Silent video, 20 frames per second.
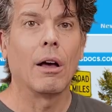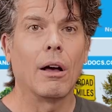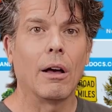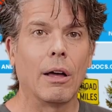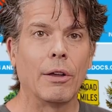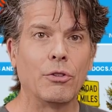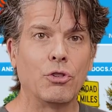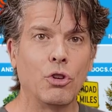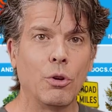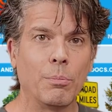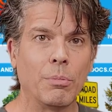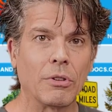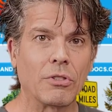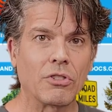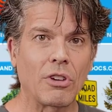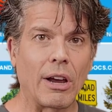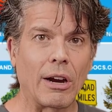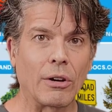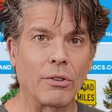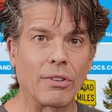On tubeless
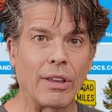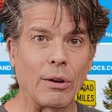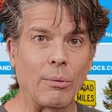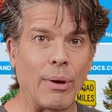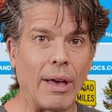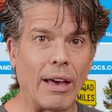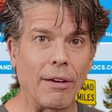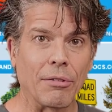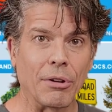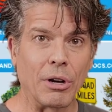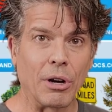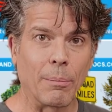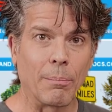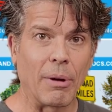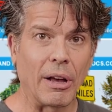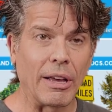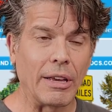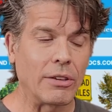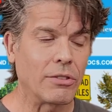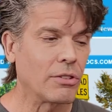tires like we have on our
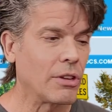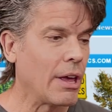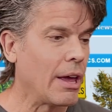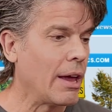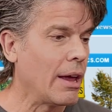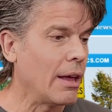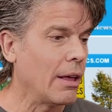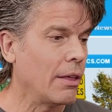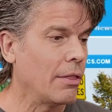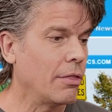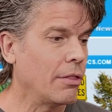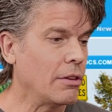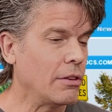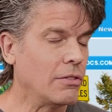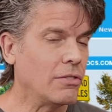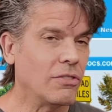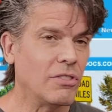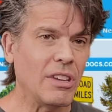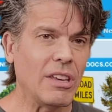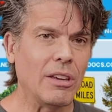bikes, the
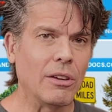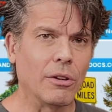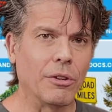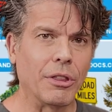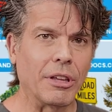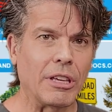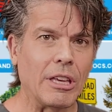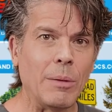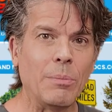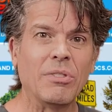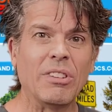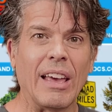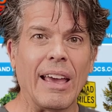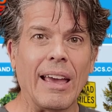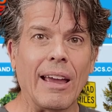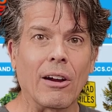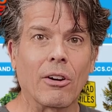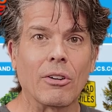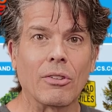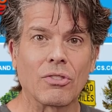seal that keeps the
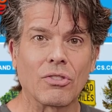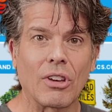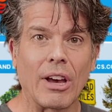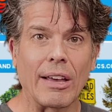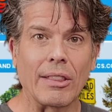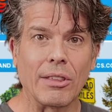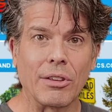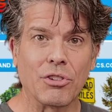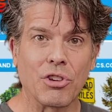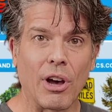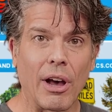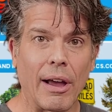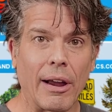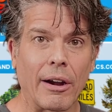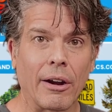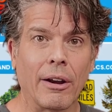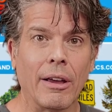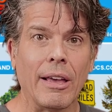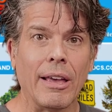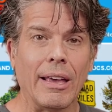air inside the
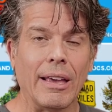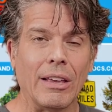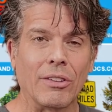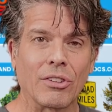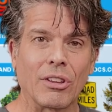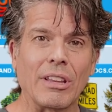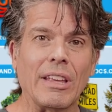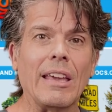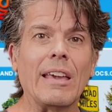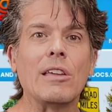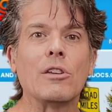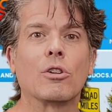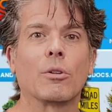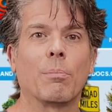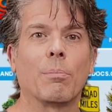tire is on the inner